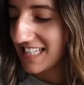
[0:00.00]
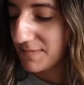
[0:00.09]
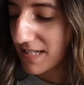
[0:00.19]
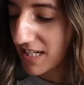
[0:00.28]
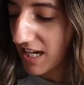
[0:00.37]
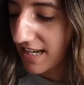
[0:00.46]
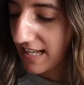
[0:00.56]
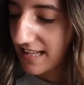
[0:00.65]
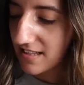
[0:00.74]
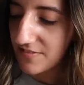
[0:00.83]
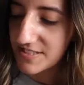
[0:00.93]
it's been good.
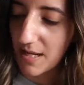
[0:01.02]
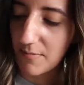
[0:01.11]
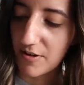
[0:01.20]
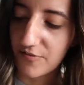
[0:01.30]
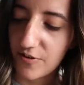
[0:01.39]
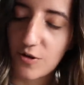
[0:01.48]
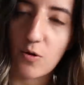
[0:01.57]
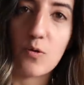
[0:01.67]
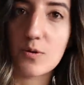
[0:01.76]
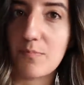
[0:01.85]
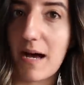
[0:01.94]
I love summer for
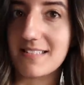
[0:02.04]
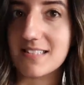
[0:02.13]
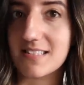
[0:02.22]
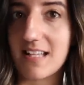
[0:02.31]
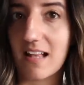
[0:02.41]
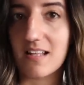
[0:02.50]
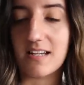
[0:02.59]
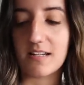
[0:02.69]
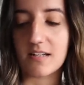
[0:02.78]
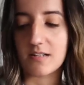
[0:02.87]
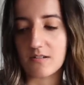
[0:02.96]
cold pasta
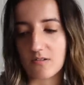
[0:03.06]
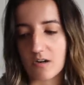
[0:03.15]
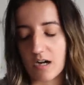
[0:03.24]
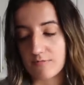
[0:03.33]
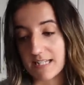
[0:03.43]
salad, uh,